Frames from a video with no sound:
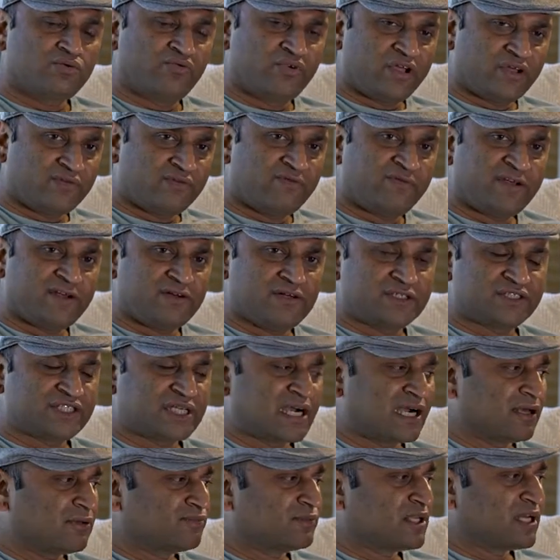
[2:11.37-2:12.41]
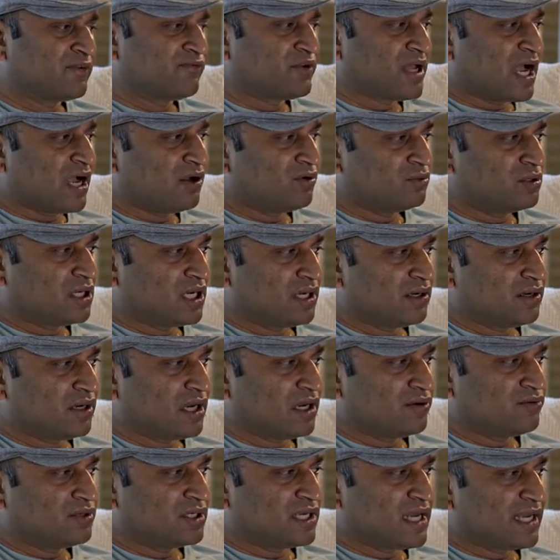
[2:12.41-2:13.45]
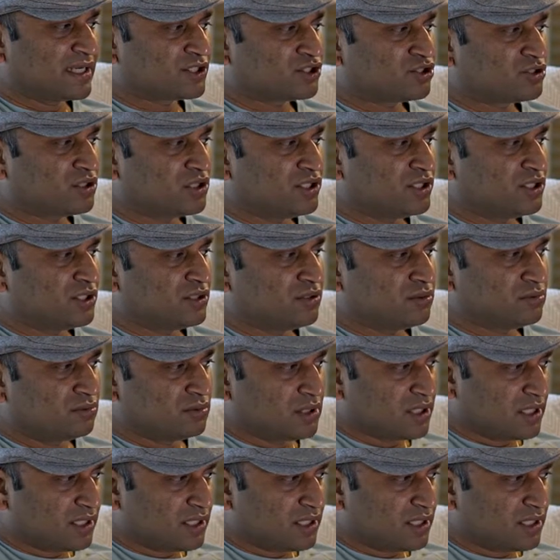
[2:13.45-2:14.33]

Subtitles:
We will set up I will actually